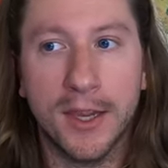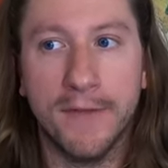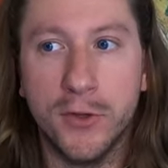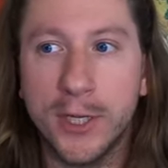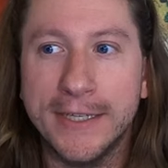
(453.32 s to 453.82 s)

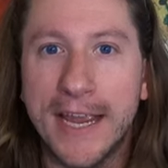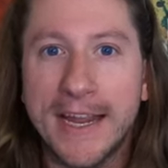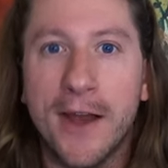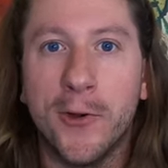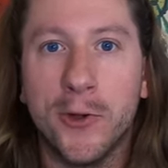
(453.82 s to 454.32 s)
If you can
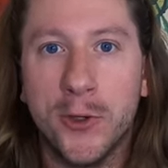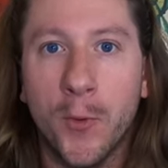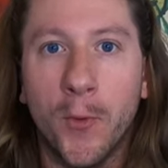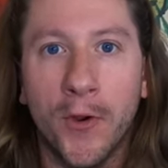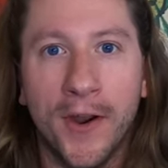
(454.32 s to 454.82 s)
take out
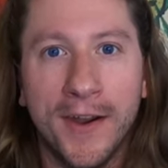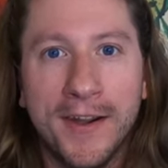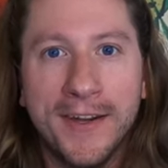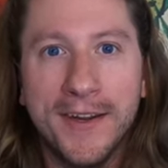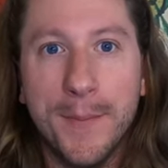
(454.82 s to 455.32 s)
your
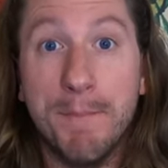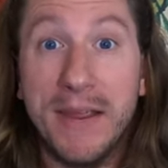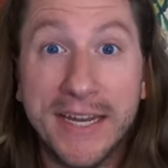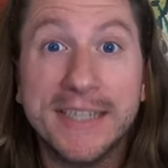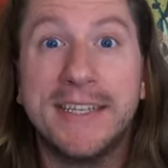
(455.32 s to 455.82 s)

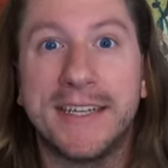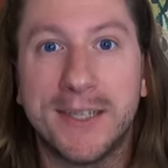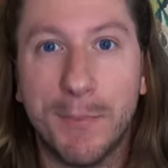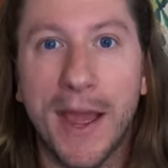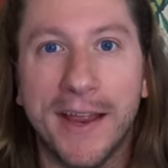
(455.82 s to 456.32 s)
biggest
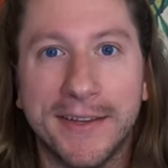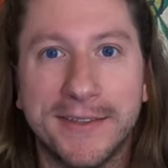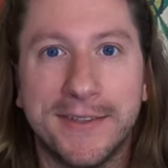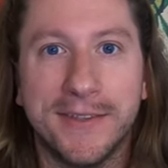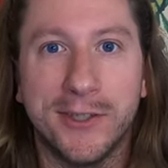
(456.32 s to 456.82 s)

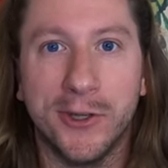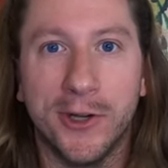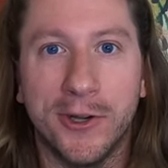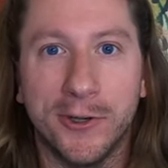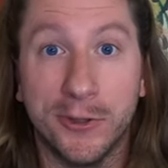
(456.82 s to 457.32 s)
expense,
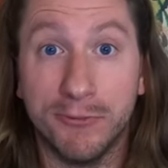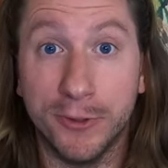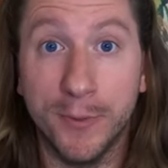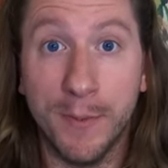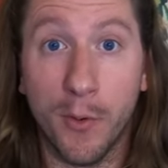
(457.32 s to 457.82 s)
your
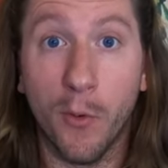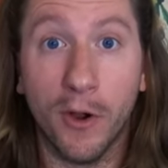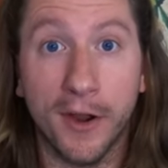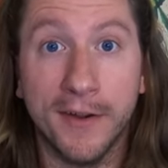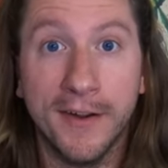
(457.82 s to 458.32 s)
room and
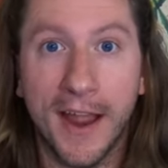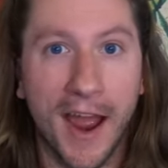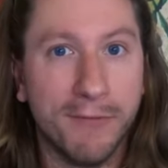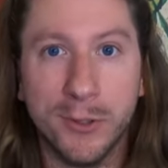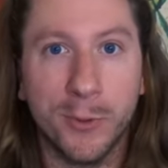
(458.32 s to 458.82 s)
board
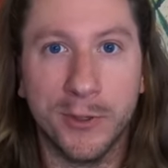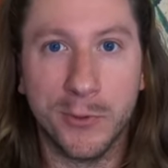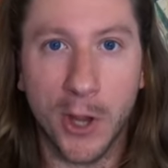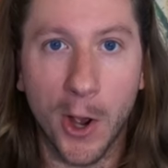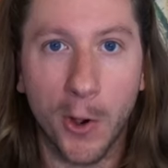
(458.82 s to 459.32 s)
everywhere you
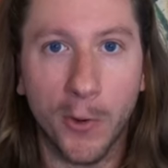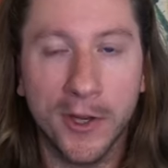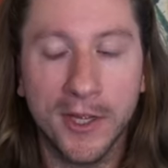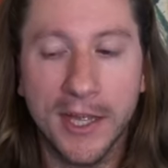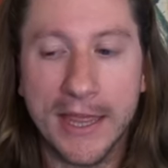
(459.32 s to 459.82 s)
go,
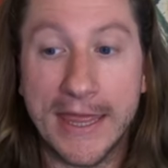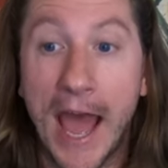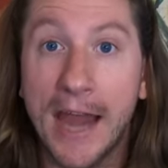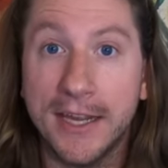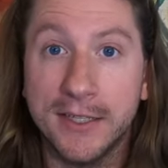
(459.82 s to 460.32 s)

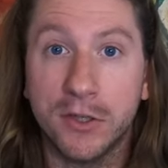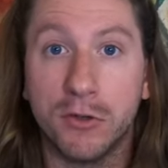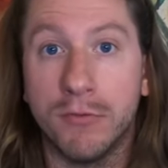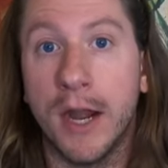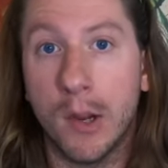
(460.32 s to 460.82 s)
that is a
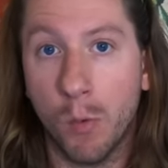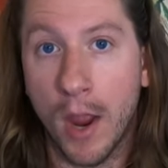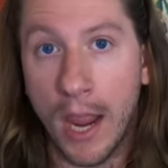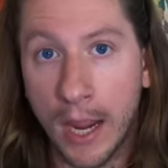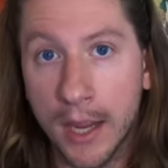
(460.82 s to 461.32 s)
great
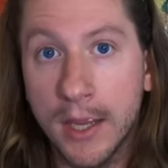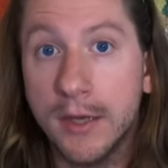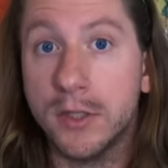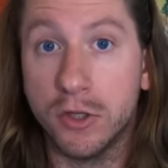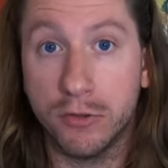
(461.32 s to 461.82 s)
way
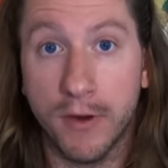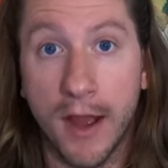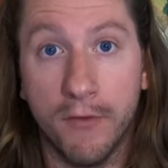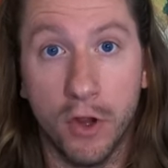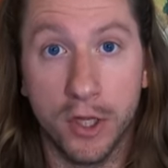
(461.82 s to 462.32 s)
to
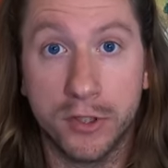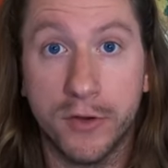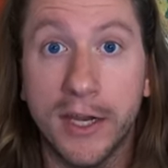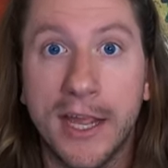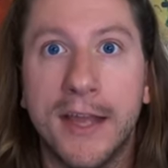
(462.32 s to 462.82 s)
travel
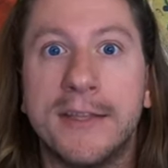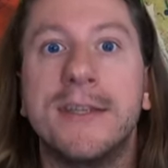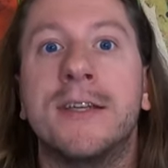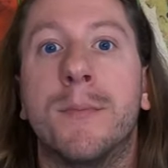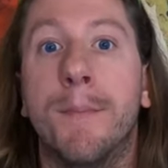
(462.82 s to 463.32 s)
Australia and
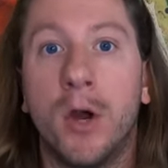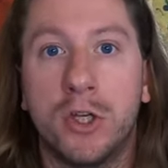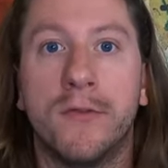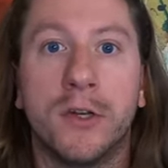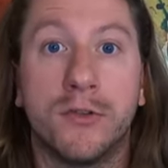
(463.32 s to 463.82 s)
see as
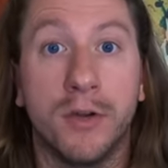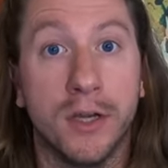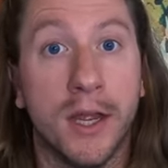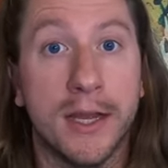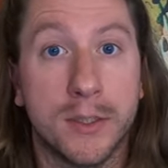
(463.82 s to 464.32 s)
much of
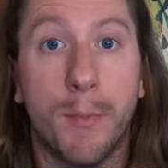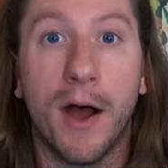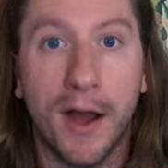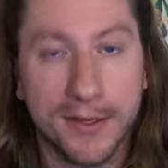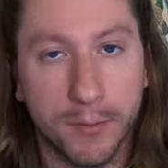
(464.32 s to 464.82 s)
Australia as
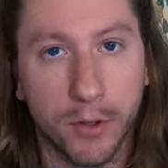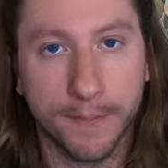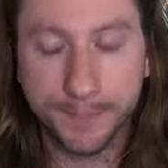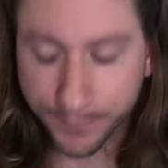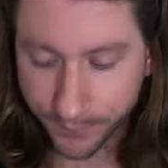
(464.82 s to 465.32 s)
possible.